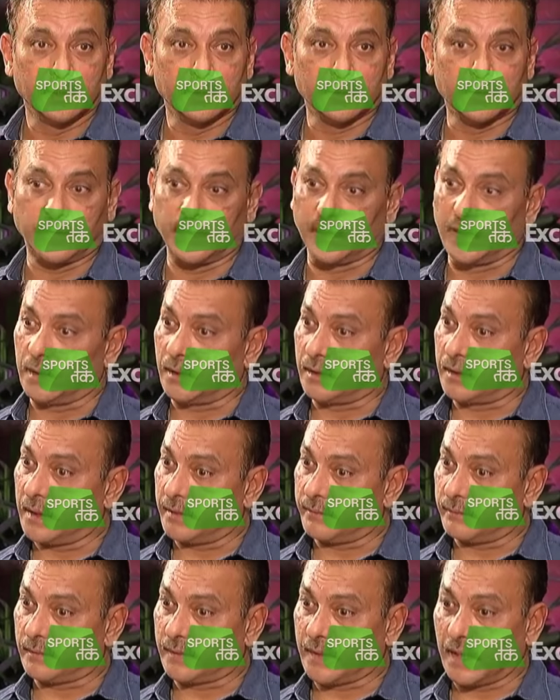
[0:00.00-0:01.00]
So if you can
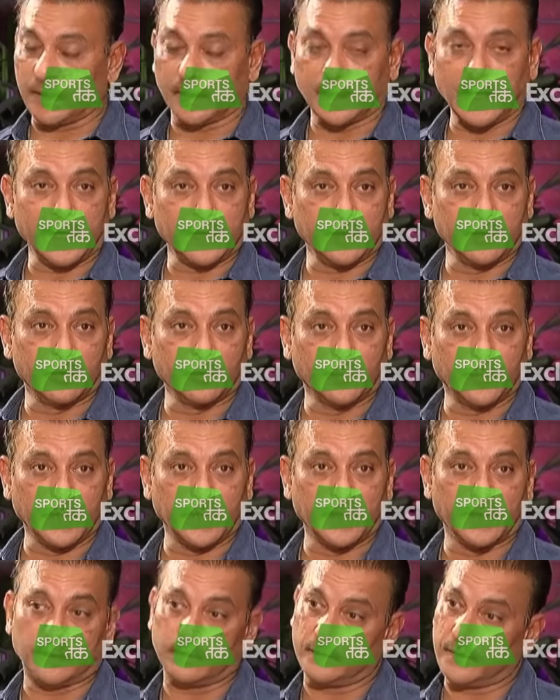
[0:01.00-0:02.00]
give, get that into
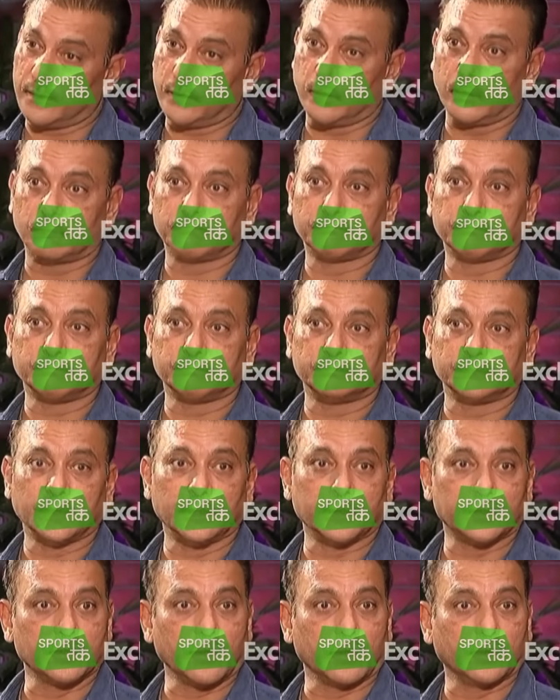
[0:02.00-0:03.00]
play, then you're,
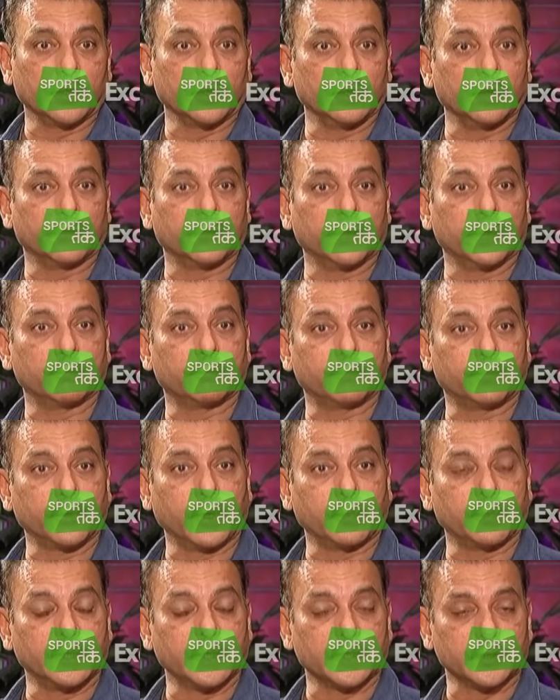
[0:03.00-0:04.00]
then you're talking of a
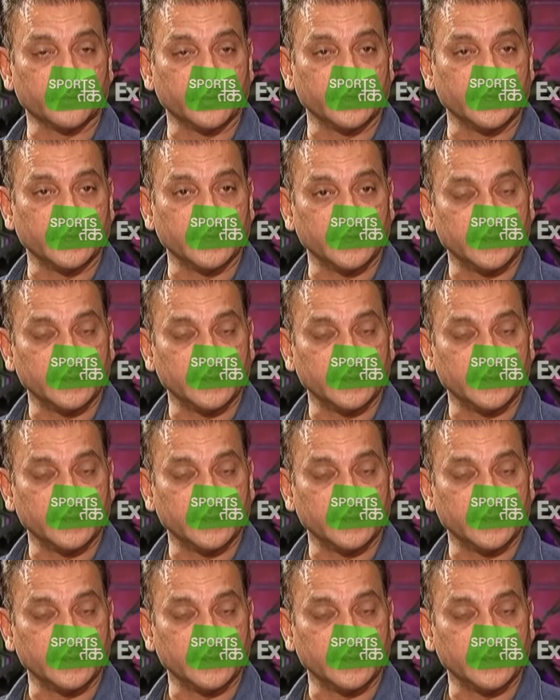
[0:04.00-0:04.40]
proper Ashwin